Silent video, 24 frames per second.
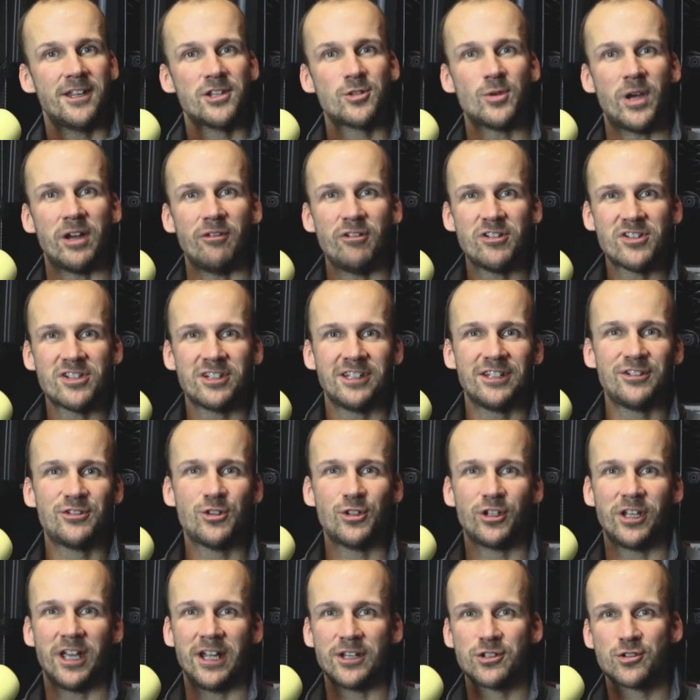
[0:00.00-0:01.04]
So I recently
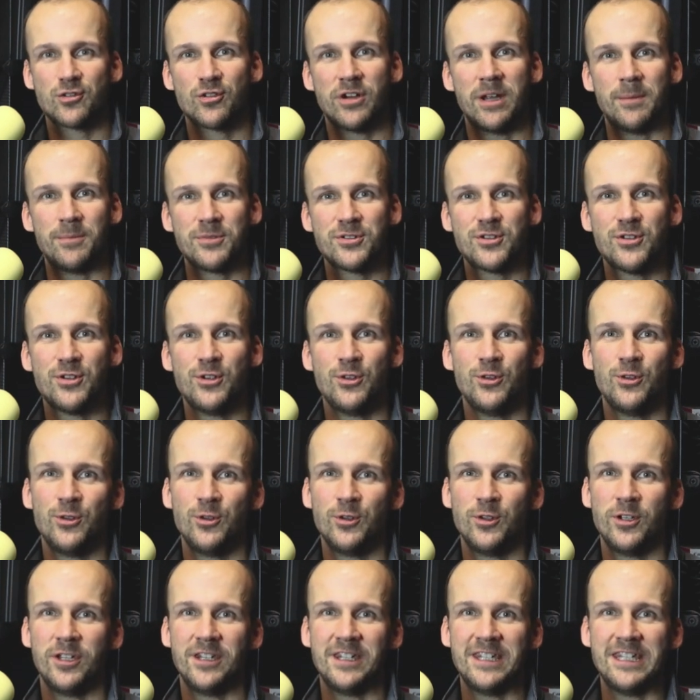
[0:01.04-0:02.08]
took a trip
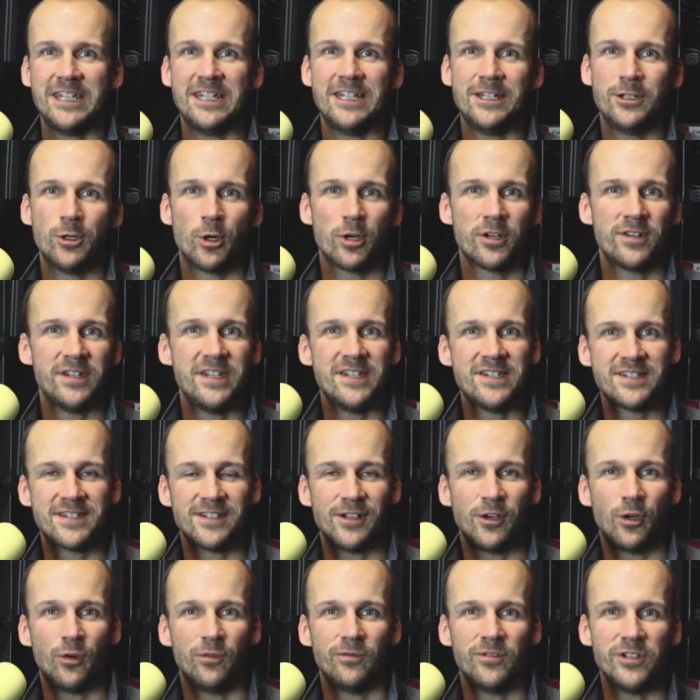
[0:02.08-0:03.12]
to the northeast
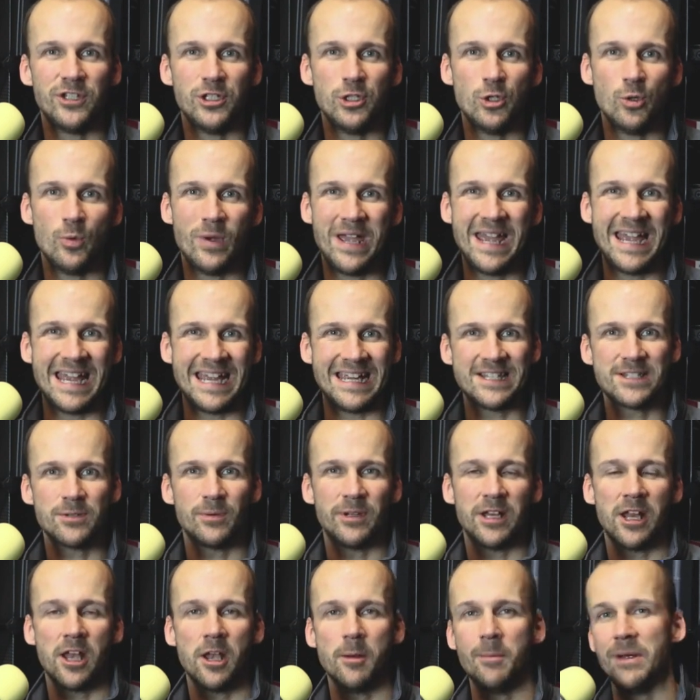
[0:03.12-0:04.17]
of the US,
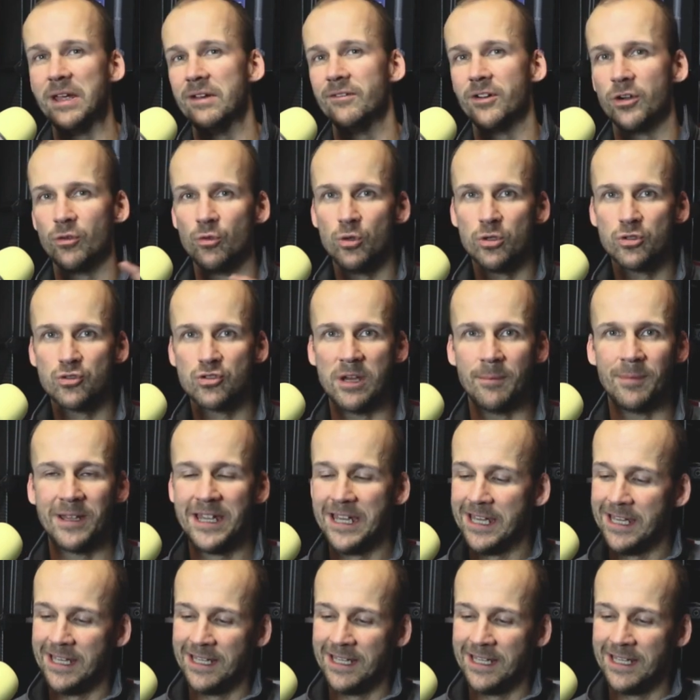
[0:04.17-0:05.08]
went on a bit of a road trip